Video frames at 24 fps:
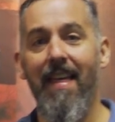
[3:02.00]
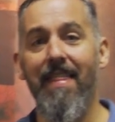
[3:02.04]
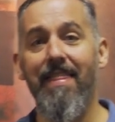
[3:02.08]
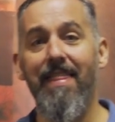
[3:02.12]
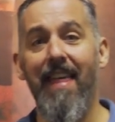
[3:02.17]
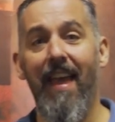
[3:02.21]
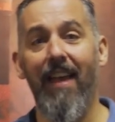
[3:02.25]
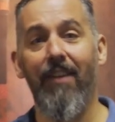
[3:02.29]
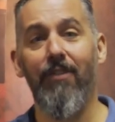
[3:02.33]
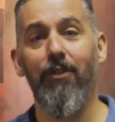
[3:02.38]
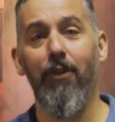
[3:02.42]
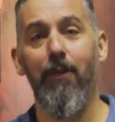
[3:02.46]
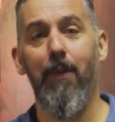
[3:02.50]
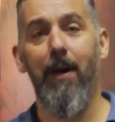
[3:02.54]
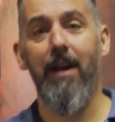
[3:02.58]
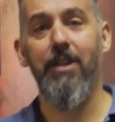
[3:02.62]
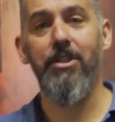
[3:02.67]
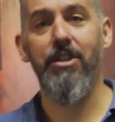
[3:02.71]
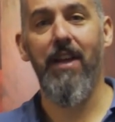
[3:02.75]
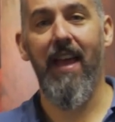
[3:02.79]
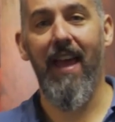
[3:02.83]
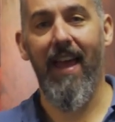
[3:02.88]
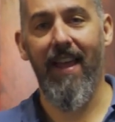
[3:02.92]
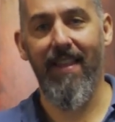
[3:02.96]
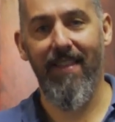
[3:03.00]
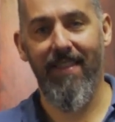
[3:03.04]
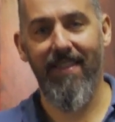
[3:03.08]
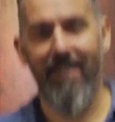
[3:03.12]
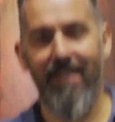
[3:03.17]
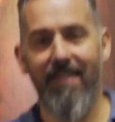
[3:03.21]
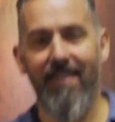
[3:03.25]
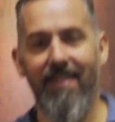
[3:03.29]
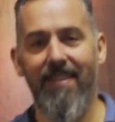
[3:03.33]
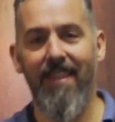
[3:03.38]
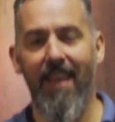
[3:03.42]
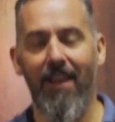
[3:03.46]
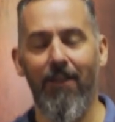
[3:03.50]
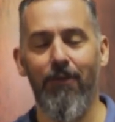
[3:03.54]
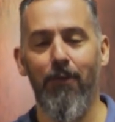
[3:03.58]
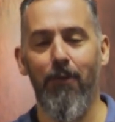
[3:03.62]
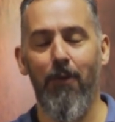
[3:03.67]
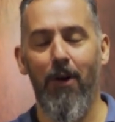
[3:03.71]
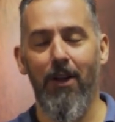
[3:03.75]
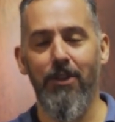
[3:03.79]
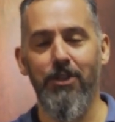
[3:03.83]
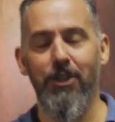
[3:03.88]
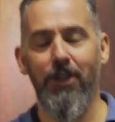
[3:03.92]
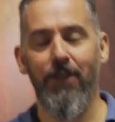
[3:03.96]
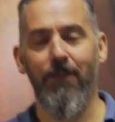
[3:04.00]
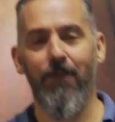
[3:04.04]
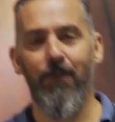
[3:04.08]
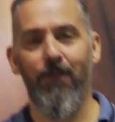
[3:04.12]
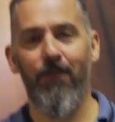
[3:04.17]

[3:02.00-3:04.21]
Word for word: Thanks so much, and thanks for watching.